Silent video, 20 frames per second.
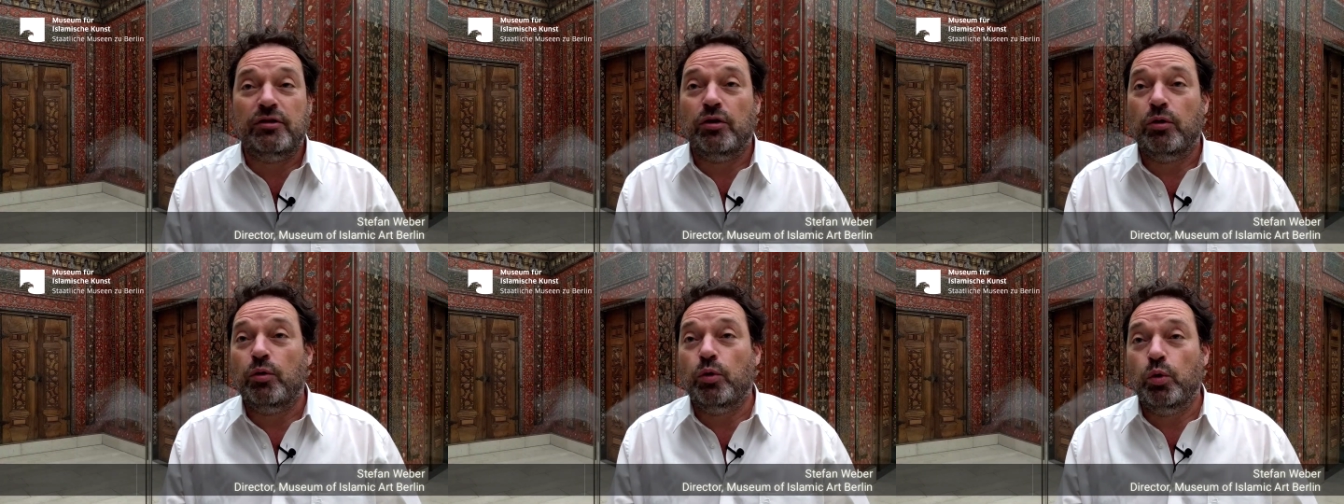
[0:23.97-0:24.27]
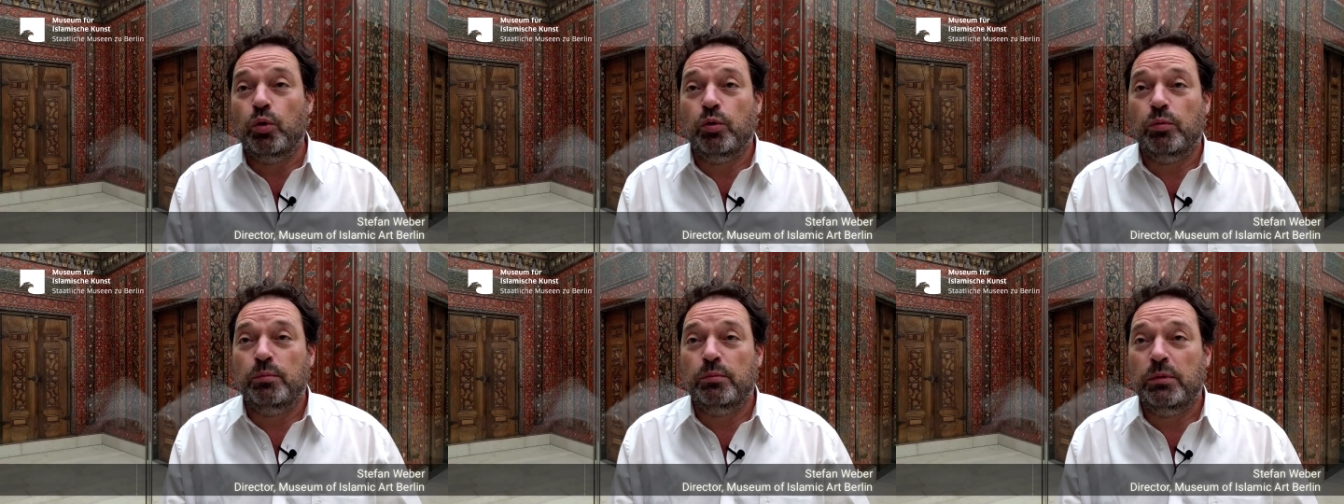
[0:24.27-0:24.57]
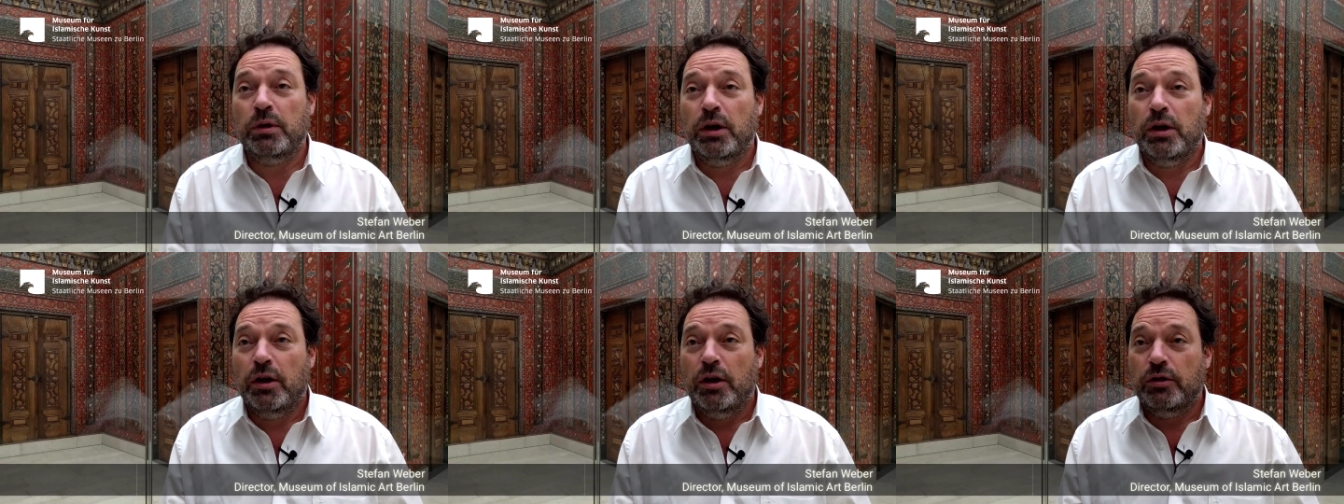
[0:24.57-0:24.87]
it's a
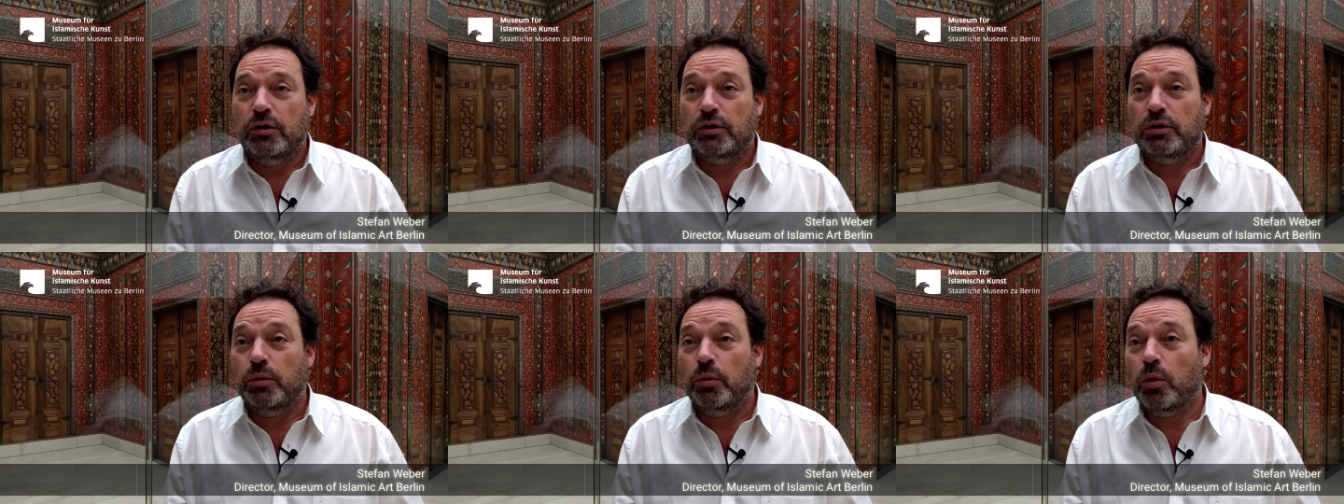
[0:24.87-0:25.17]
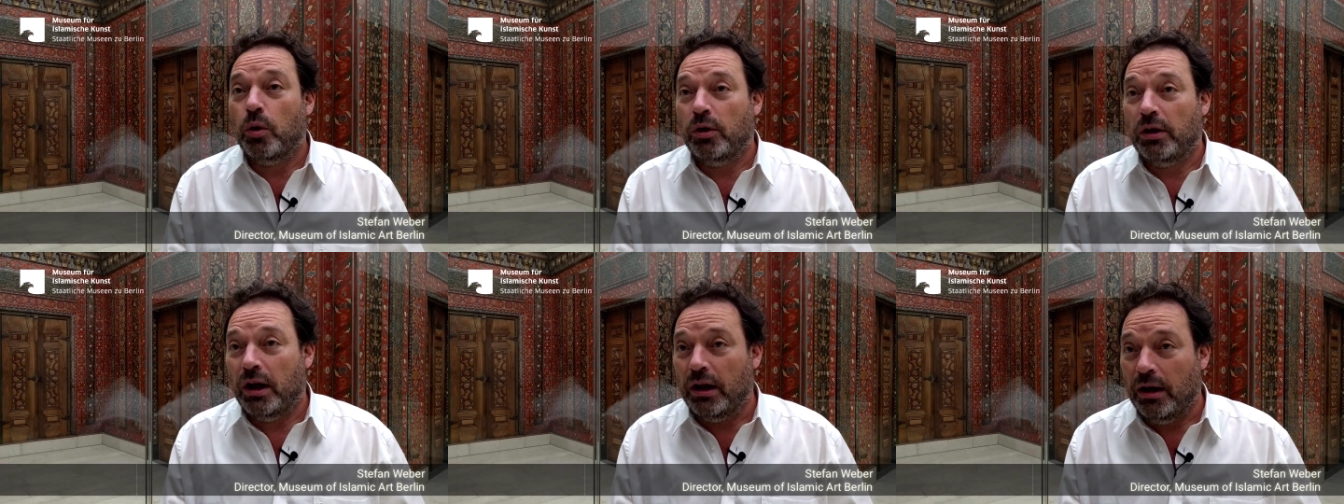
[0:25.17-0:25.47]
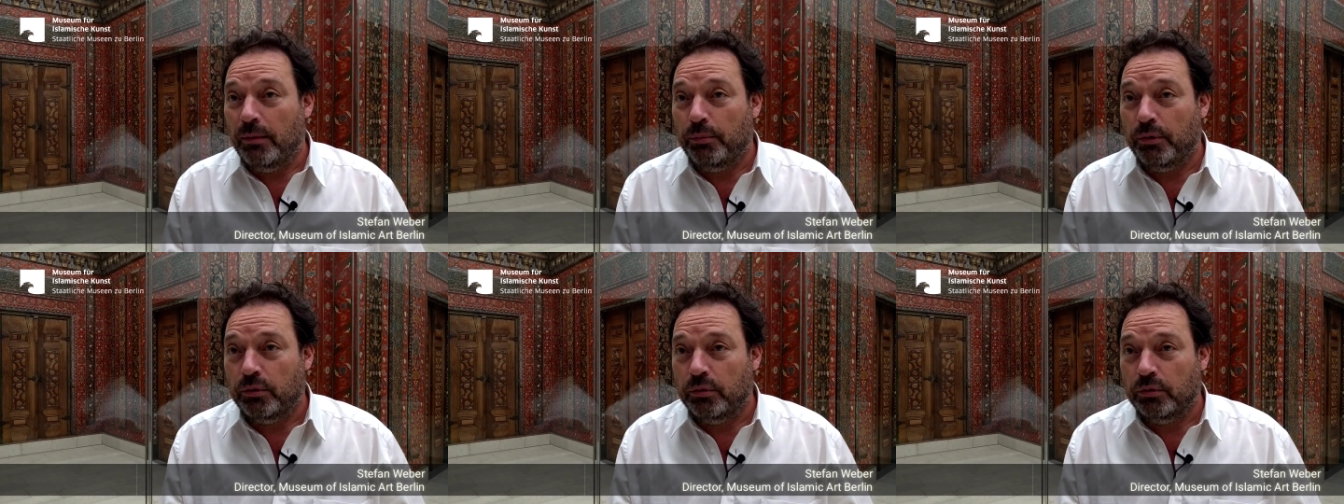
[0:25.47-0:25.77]
room, the so-called
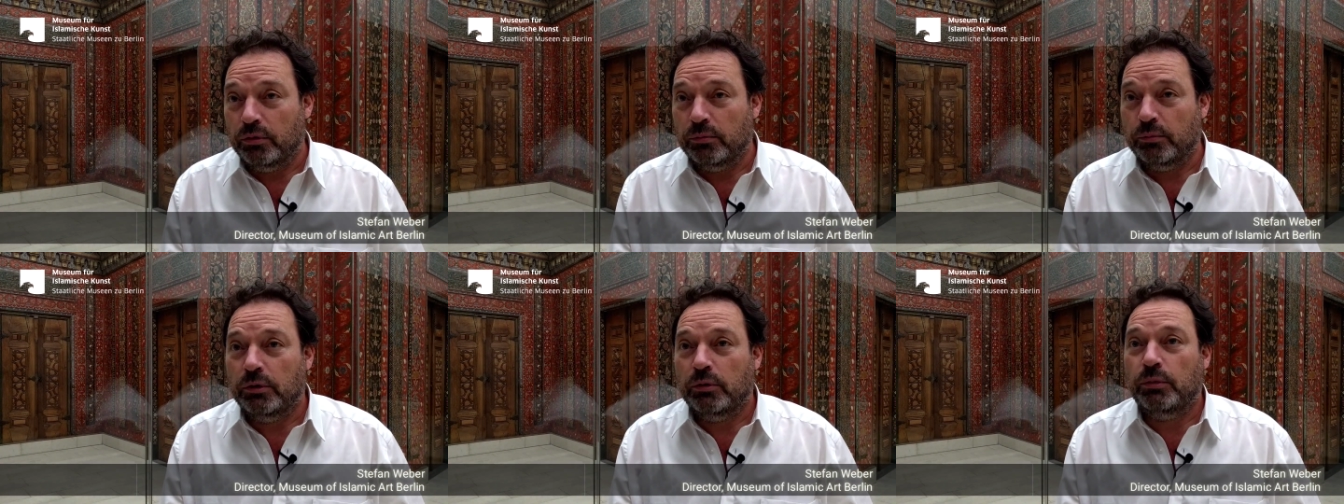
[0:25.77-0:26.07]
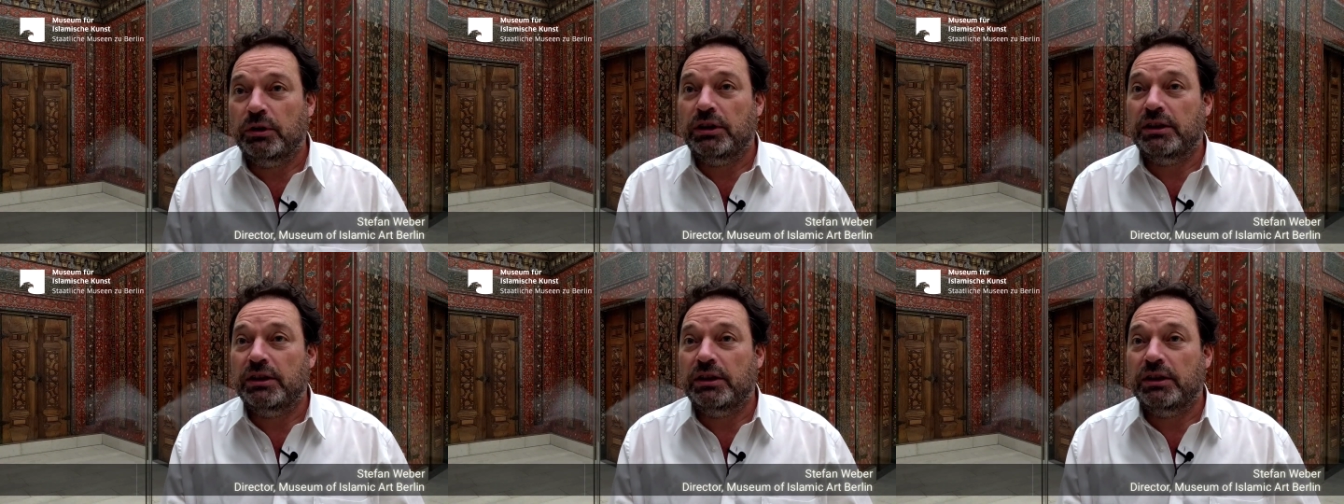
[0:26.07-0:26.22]
Aleppo room,